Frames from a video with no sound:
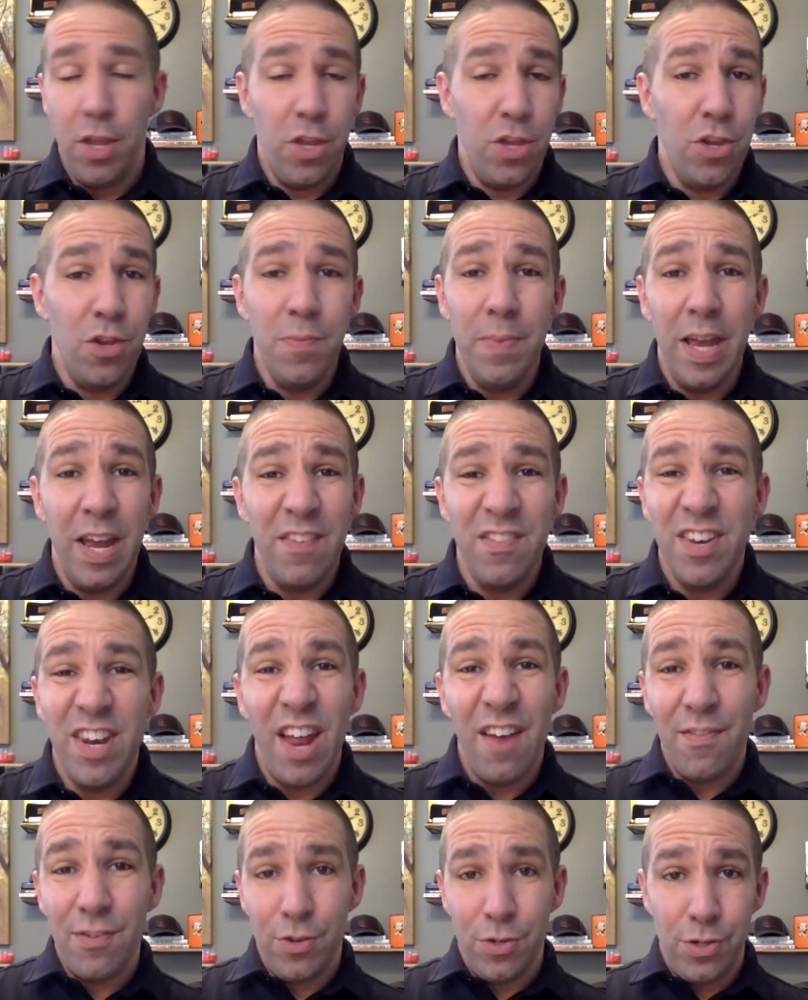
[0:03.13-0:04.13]
You may have
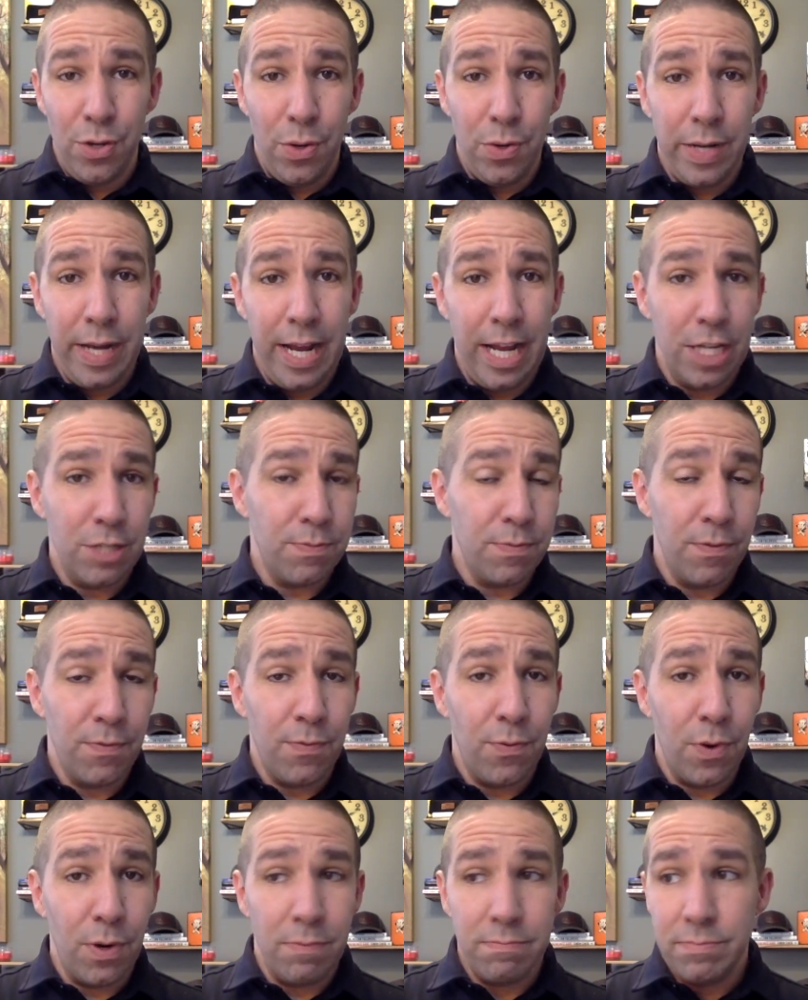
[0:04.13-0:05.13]
never sold a house
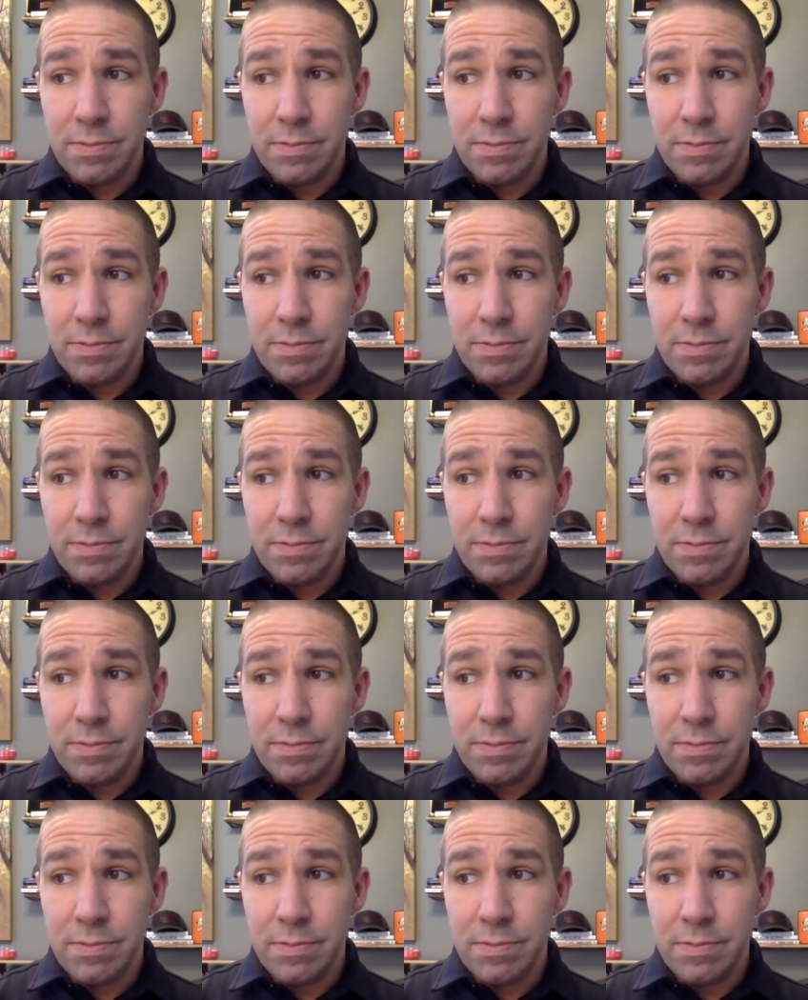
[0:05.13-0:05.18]
before.